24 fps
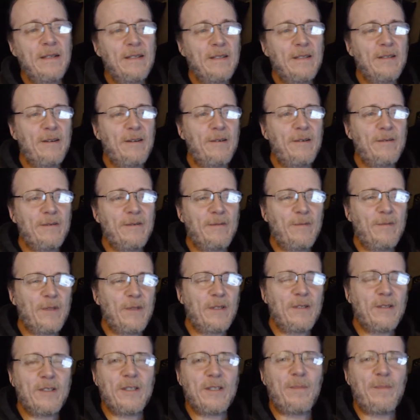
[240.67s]
so it
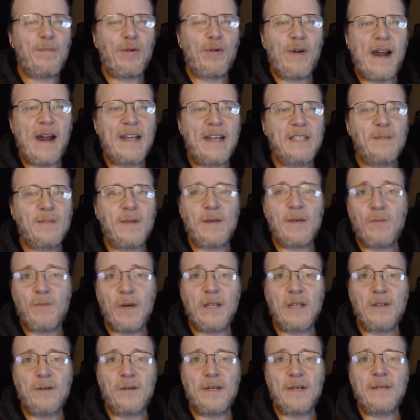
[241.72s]
wouldn't surprise me.
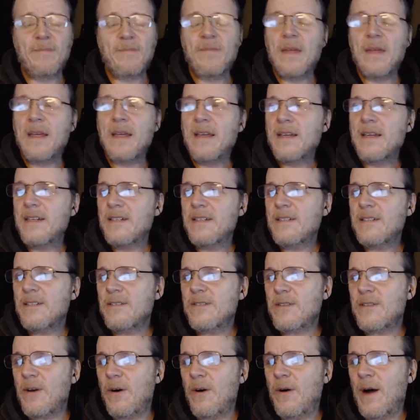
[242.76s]
We do it.
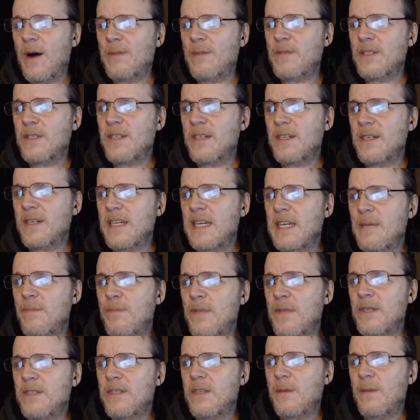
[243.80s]
So I'm just going to
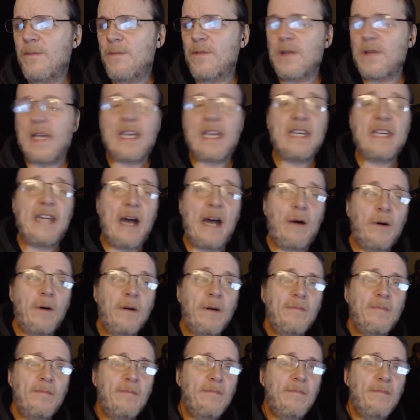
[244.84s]
keep this up for like an
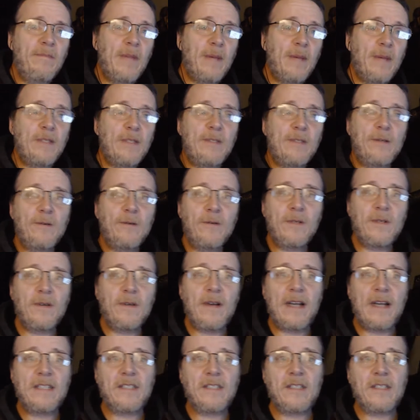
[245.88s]
hour, maybe 2. You
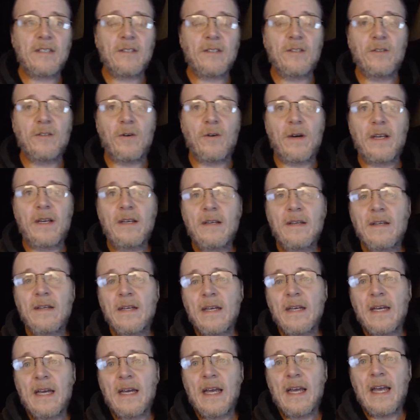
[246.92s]
guys can enjoy,
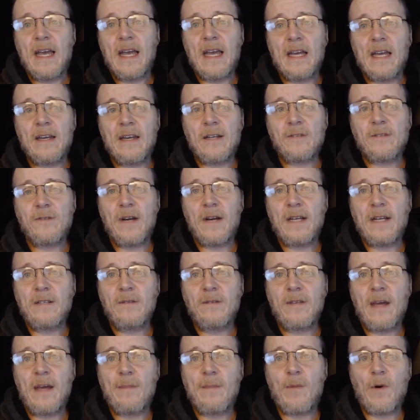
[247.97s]
and I'll try and
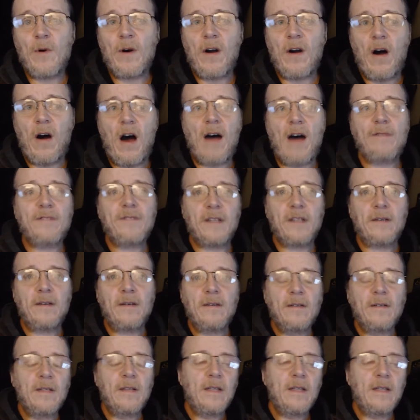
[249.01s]
do that more often.